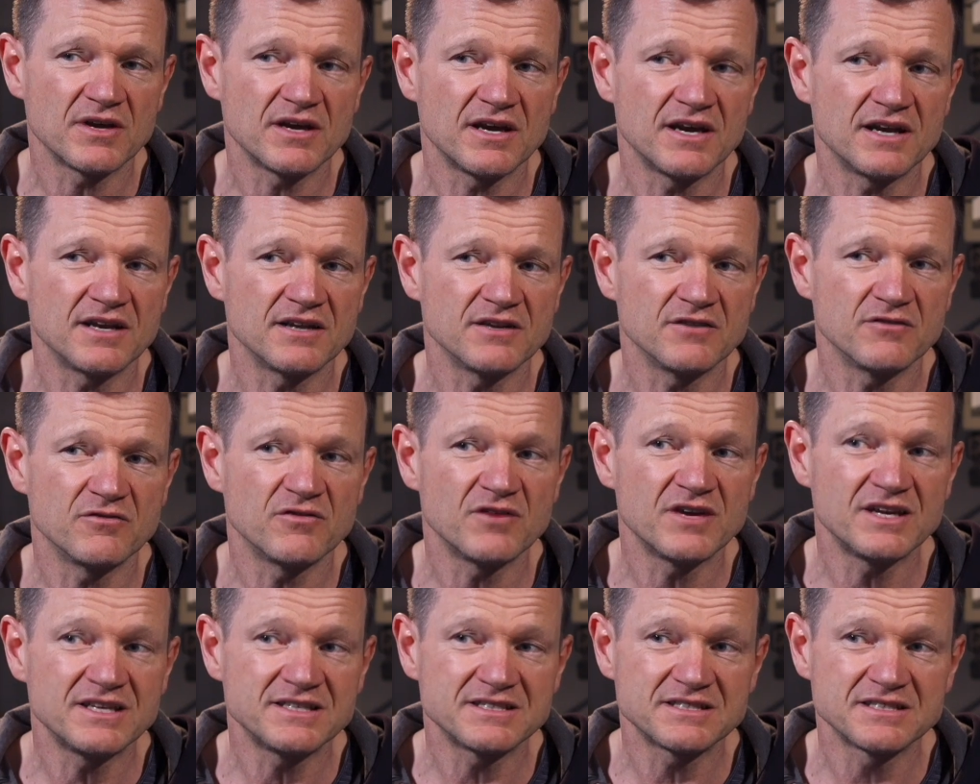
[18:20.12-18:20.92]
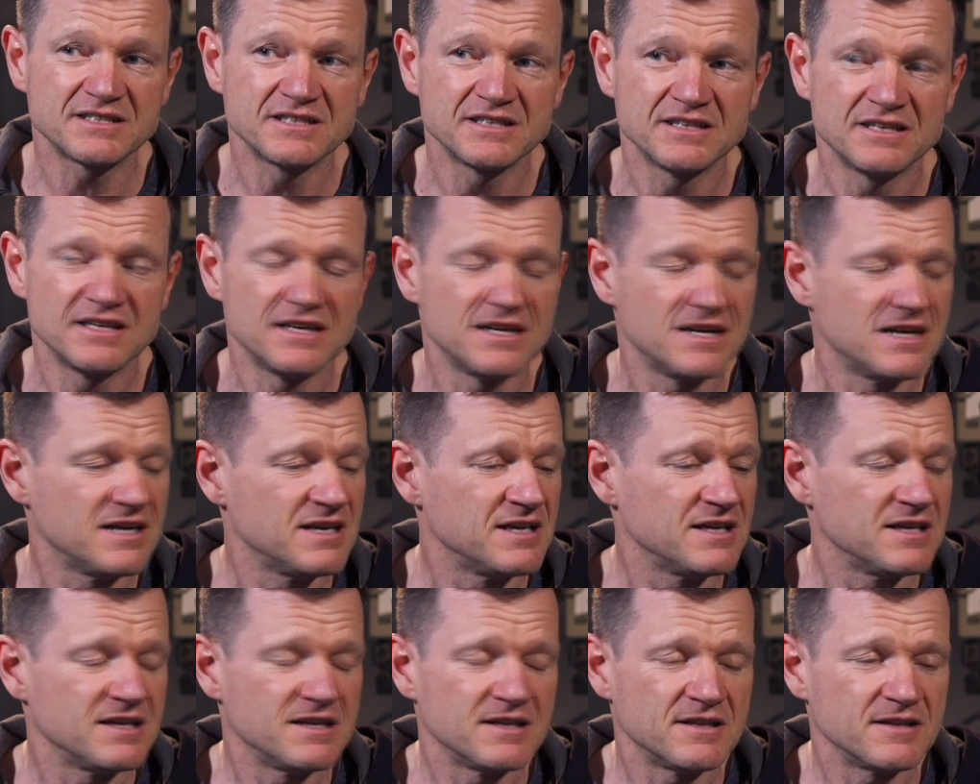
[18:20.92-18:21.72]
at an event.
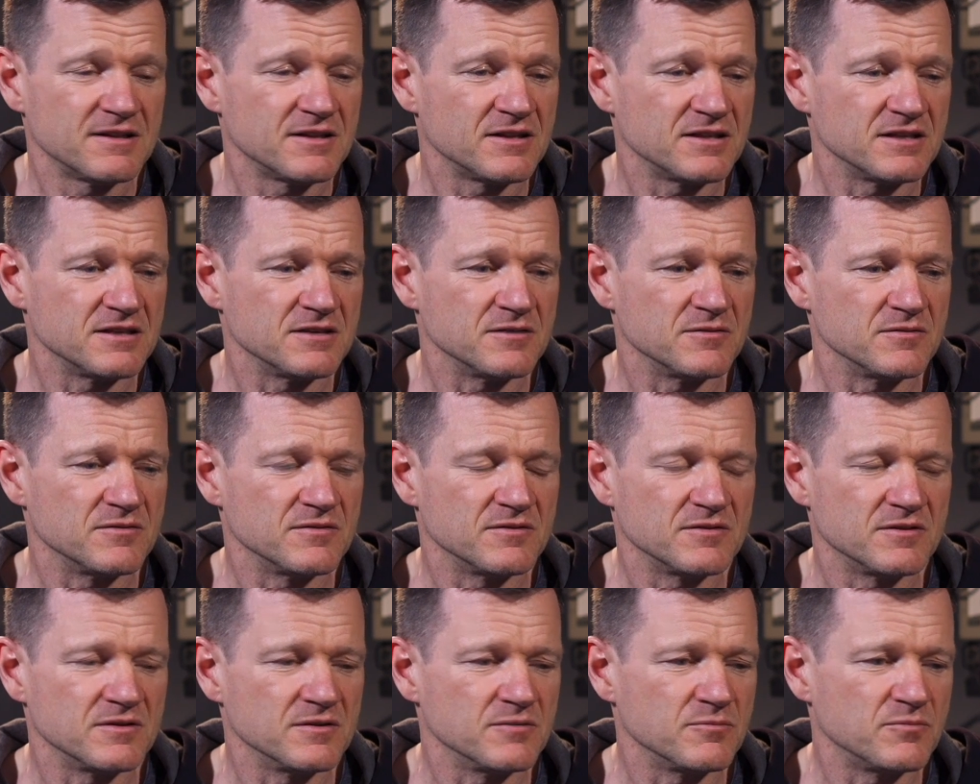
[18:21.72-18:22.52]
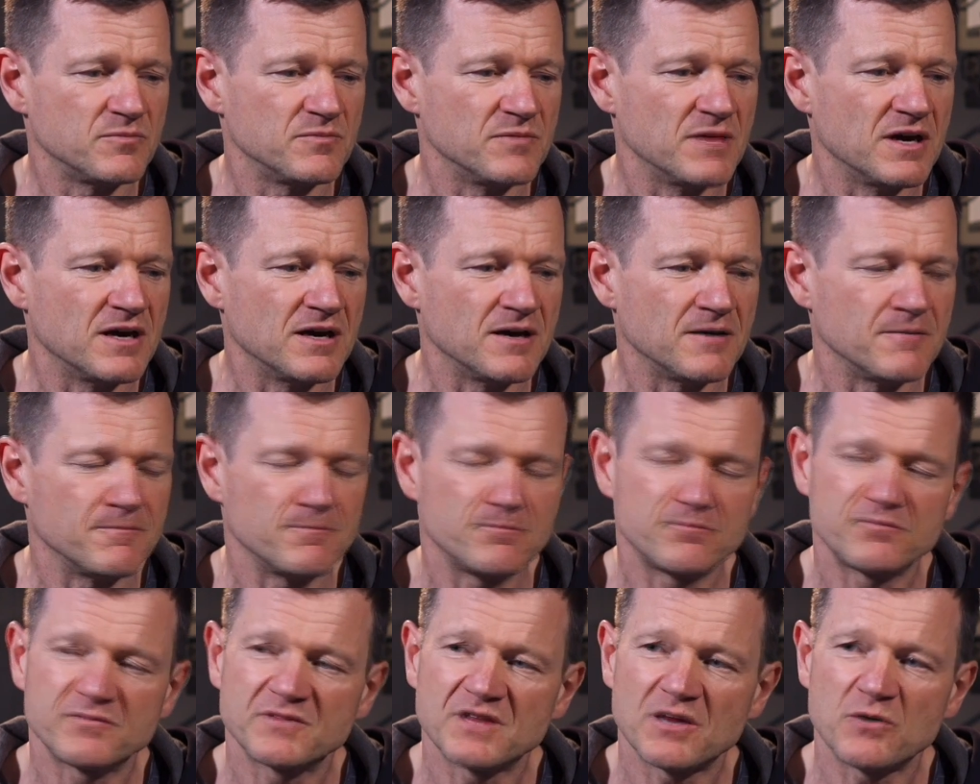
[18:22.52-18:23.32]
They
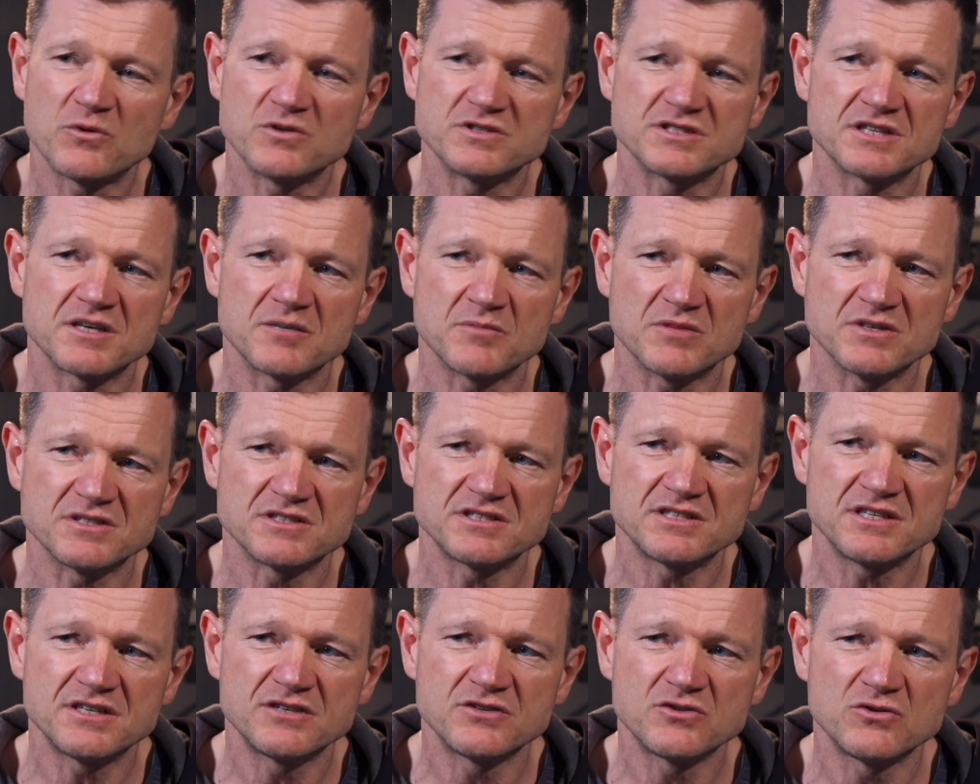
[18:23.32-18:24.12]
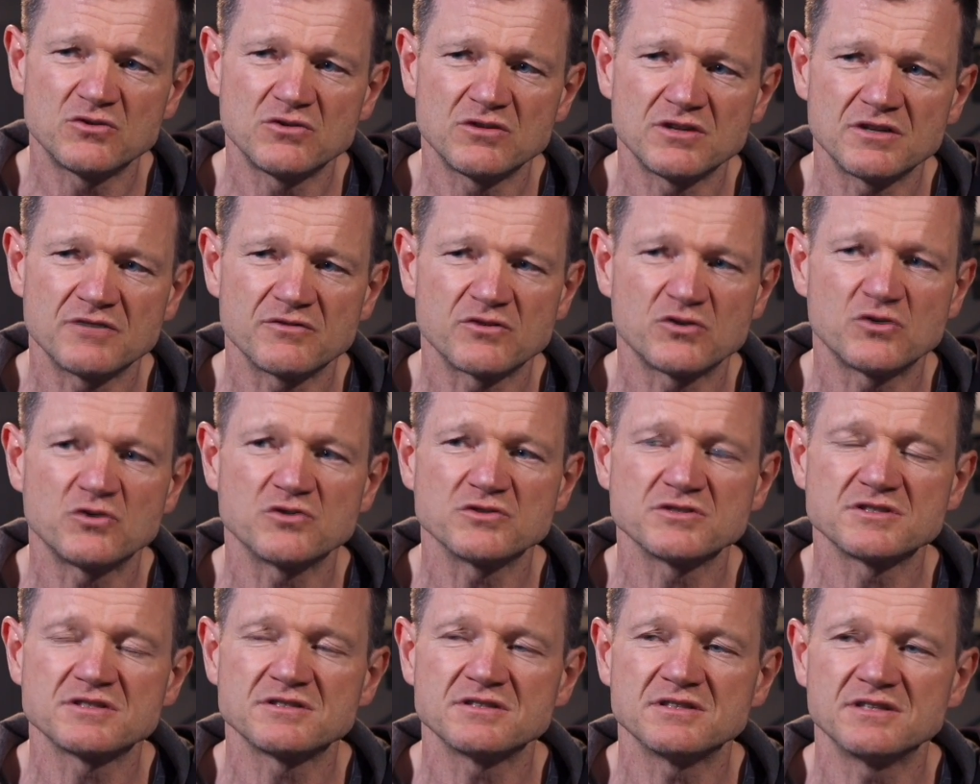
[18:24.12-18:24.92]
weren't seeing my signal, and of
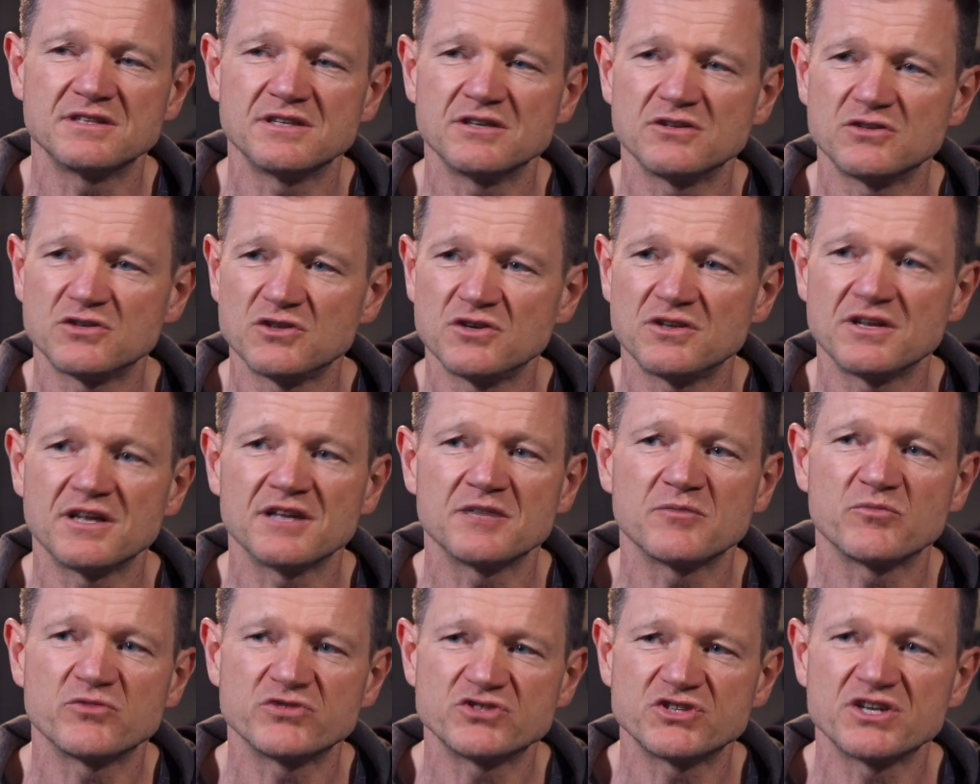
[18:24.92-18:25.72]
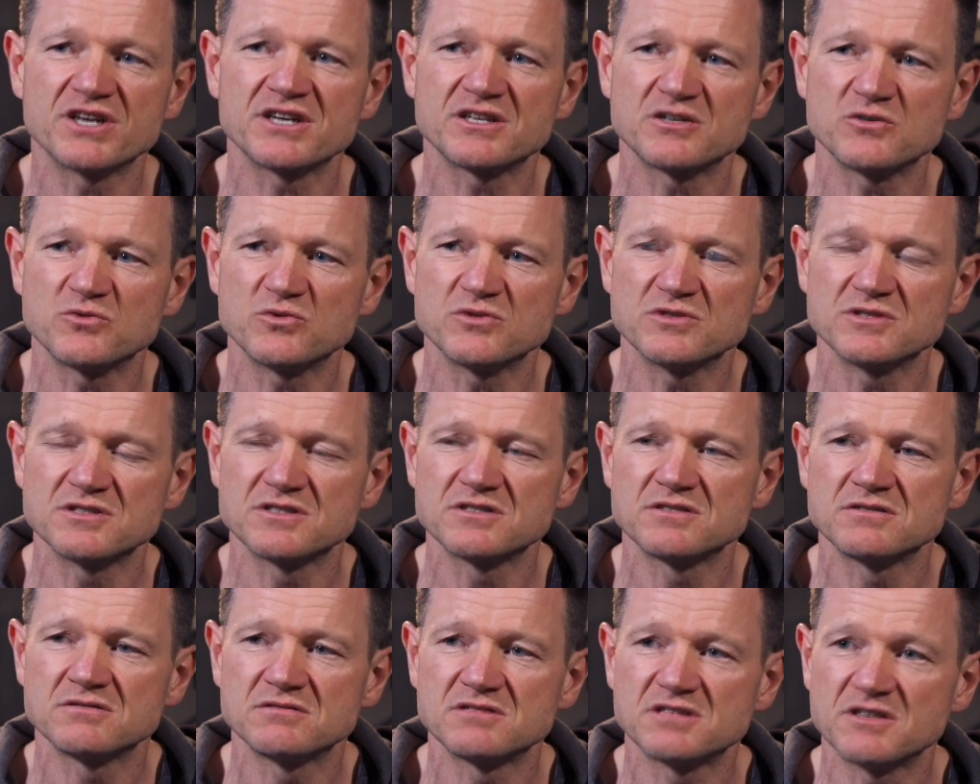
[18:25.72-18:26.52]
course it turned out the projector
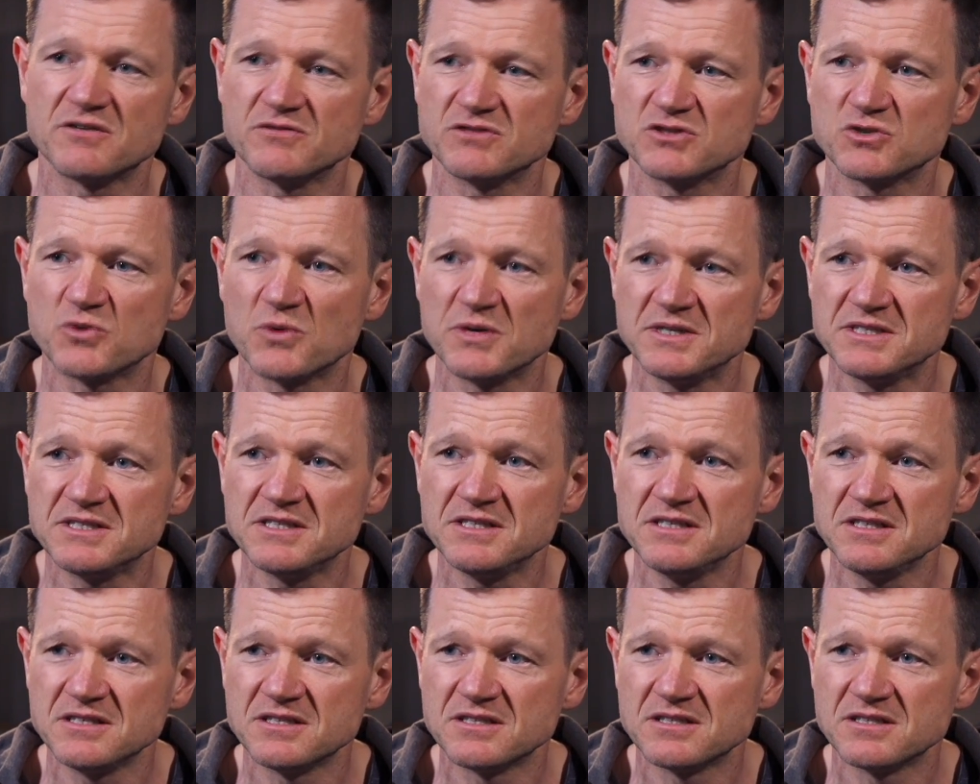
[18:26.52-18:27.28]
was 720.